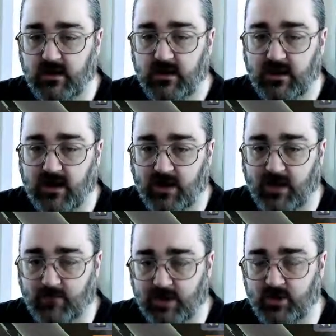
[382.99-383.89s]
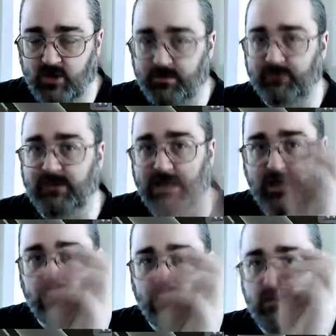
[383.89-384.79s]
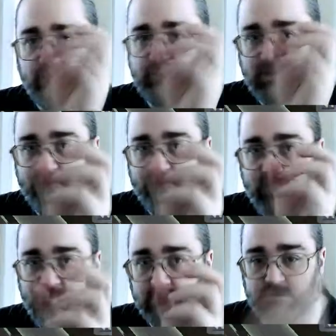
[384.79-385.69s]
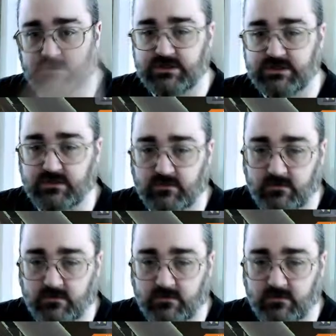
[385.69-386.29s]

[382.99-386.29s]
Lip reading: I might not be able to get in close enough then to